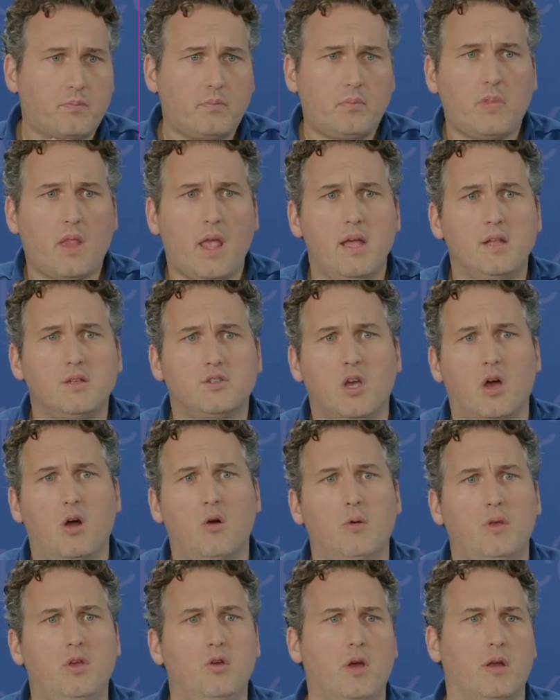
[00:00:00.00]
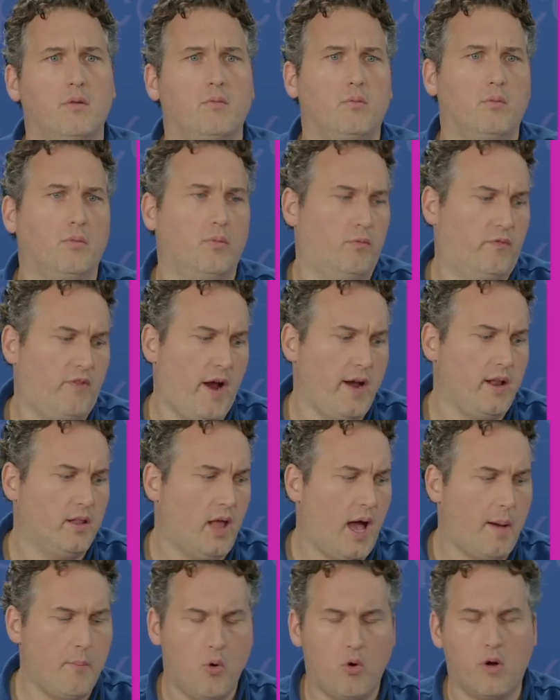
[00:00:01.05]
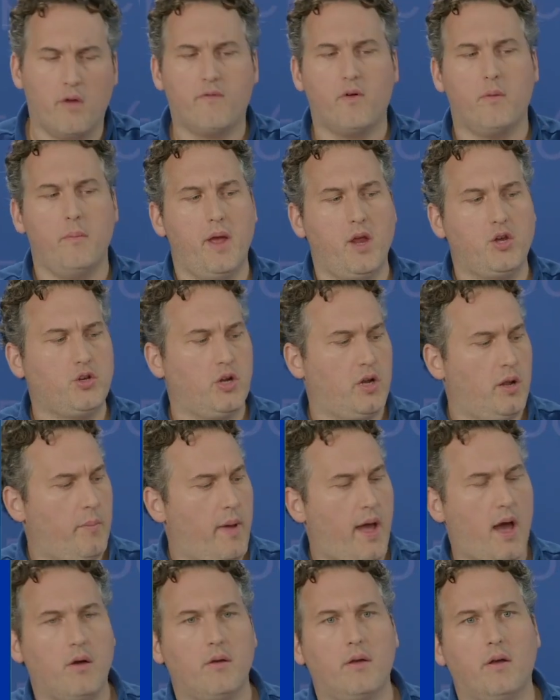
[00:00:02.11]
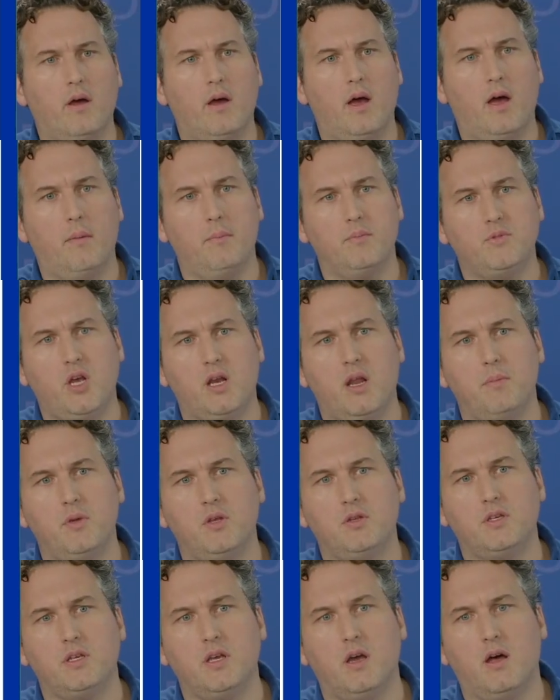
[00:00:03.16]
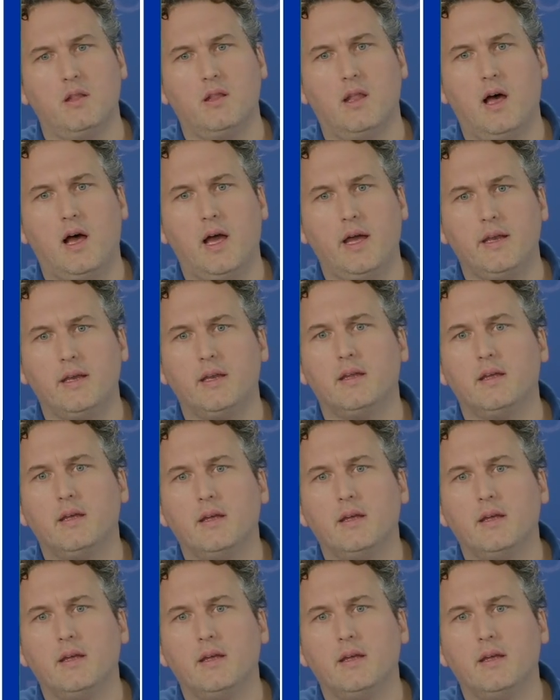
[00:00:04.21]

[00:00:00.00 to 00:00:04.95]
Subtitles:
And so you can find a lot more information about JWT online.